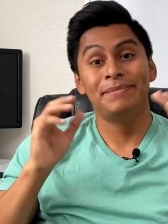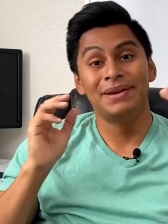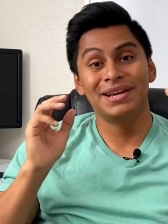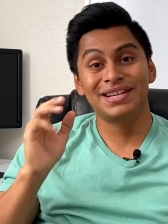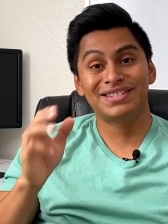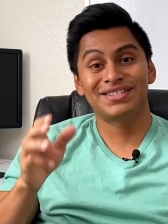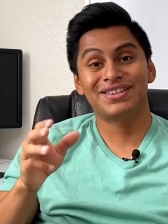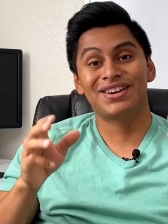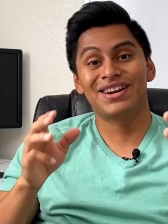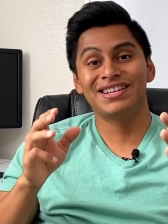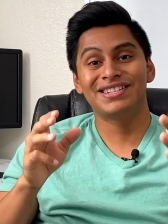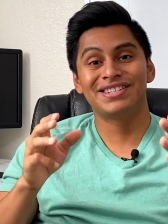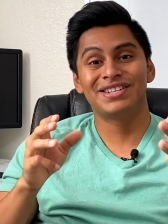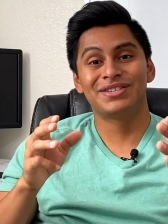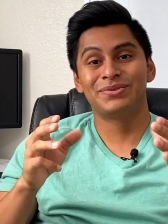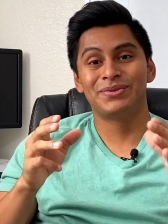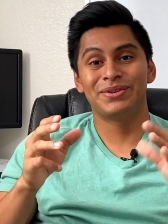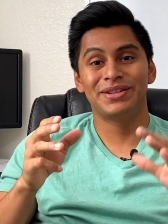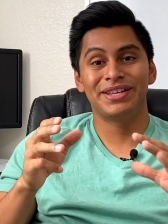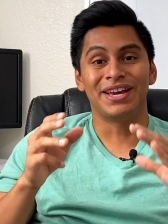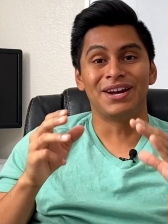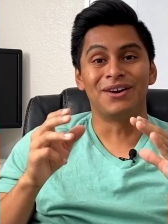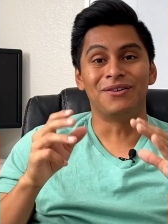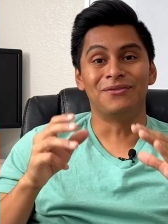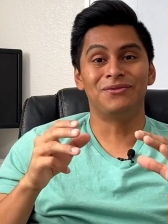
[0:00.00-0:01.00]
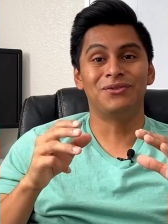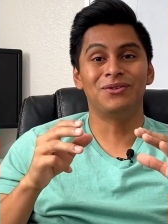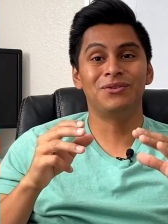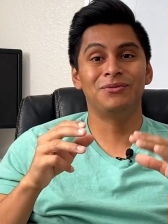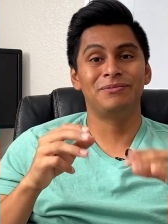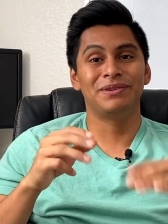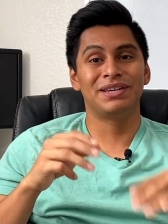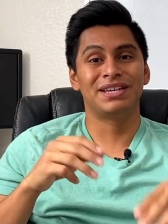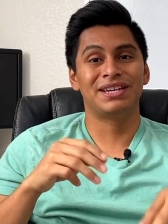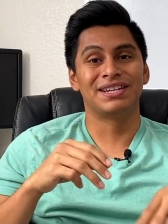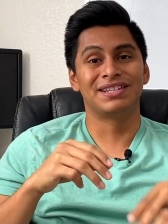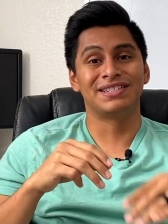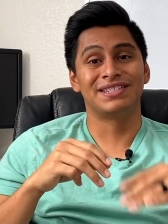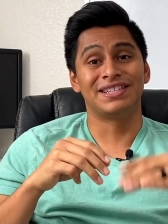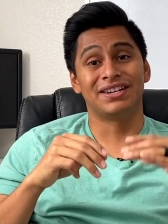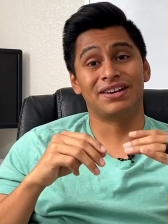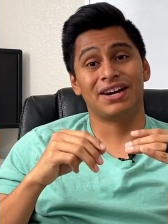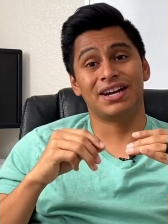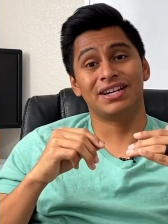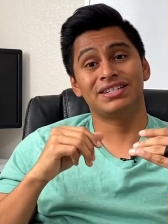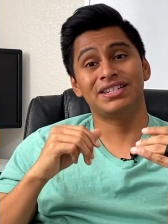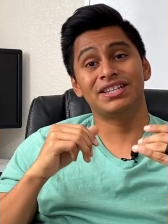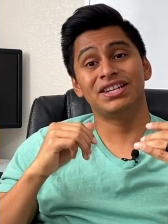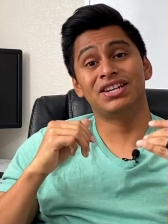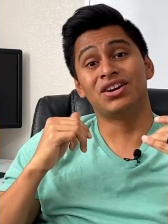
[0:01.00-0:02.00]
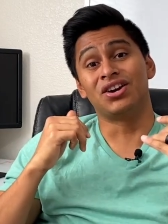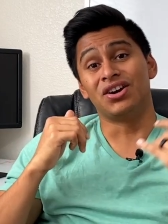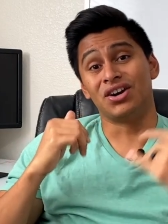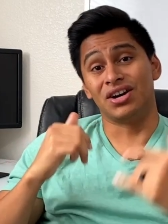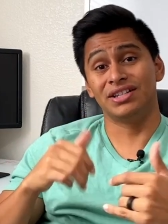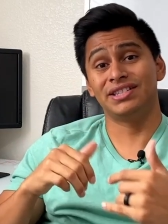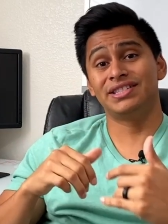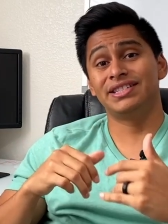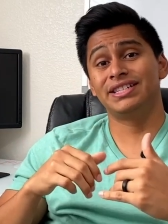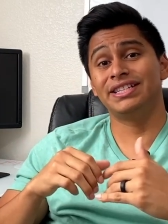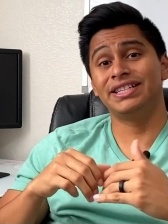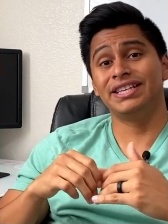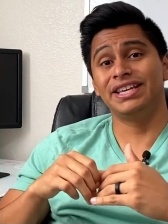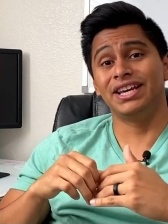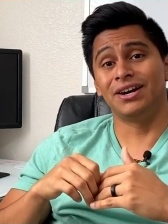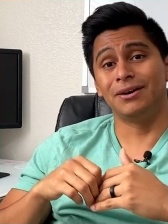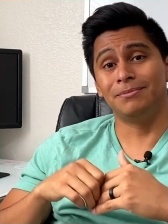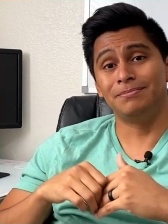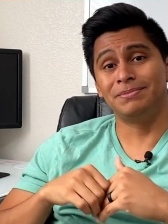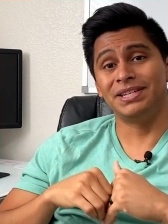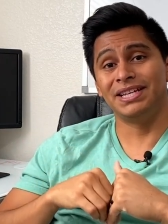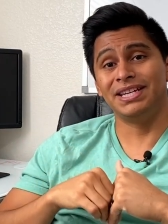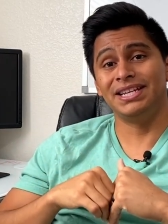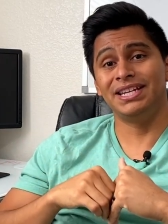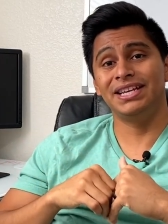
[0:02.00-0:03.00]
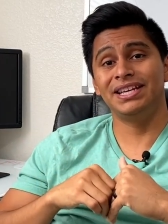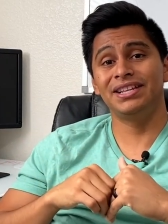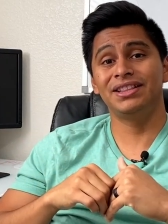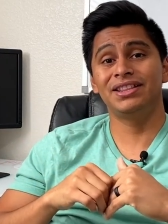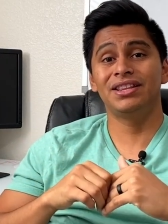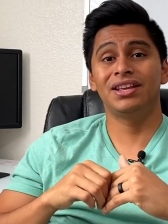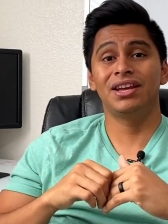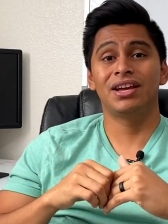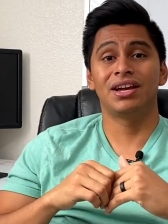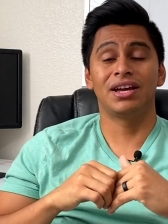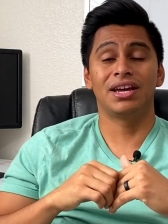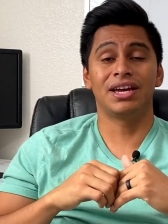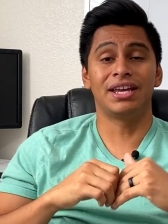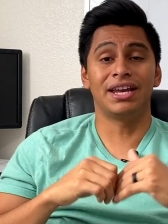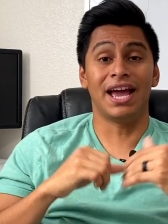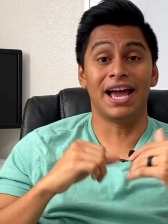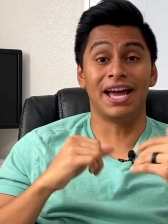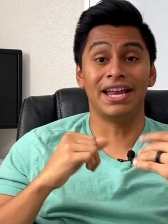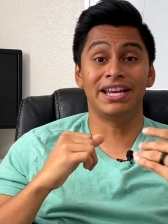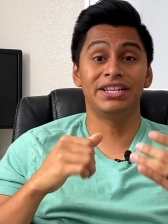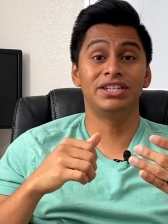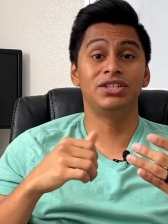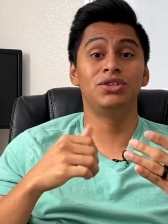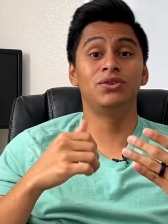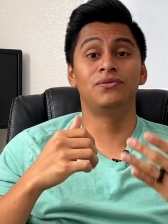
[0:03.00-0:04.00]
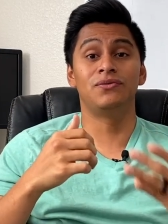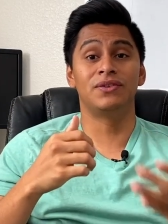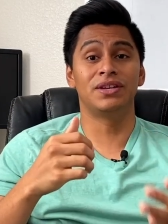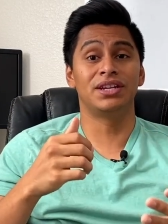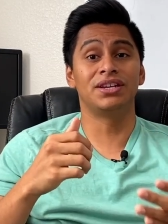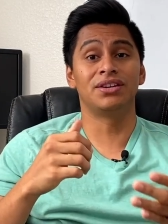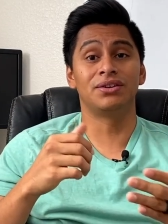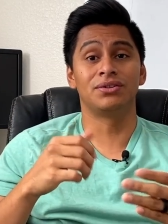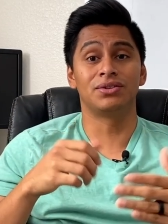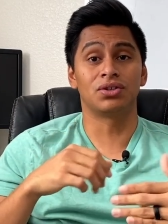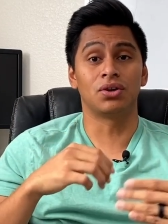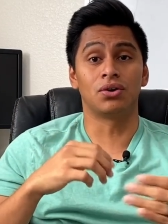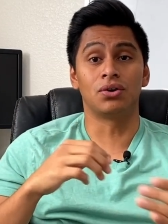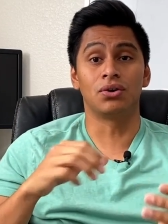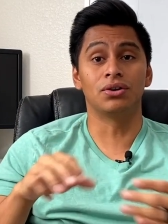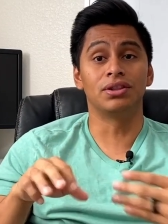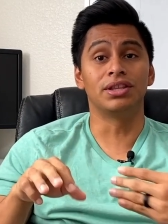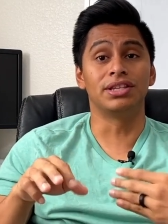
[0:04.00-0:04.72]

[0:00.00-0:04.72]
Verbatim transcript: Pixorize is really helpful because they're actually constantly updating and adding new videos all